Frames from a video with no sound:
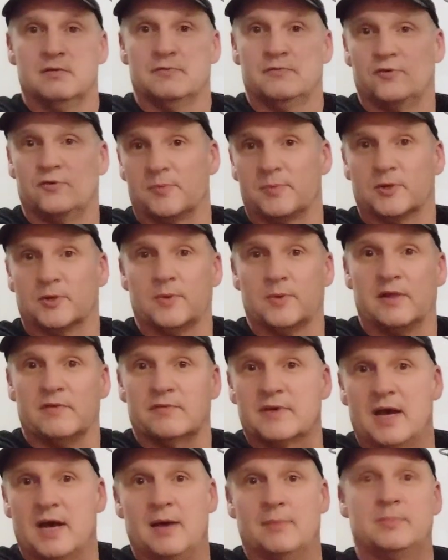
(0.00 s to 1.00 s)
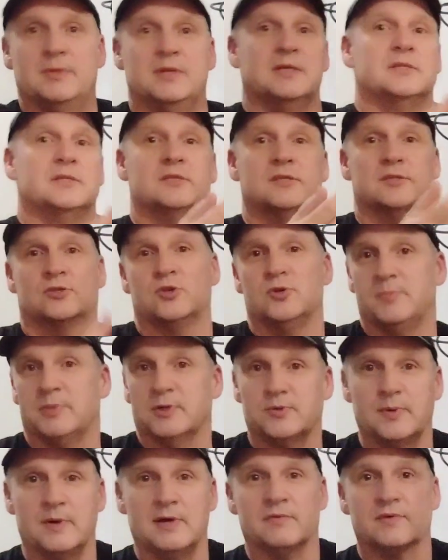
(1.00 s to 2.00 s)
4x12 cabinets,
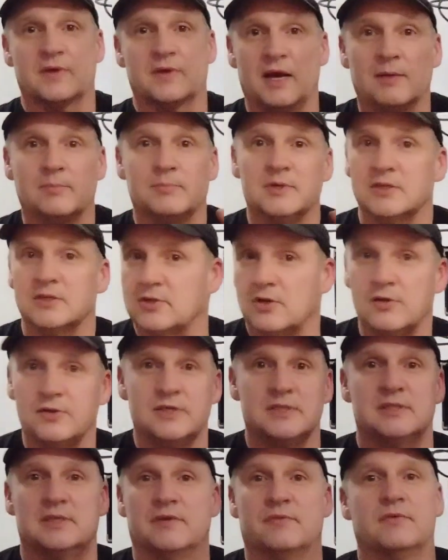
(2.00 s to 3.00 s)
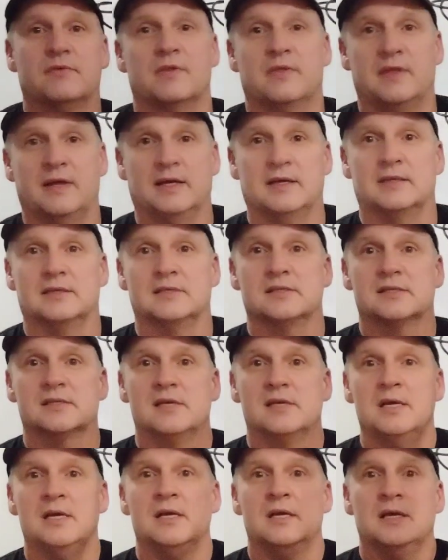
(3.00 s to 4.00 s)
2x12 cabinets, all these different things.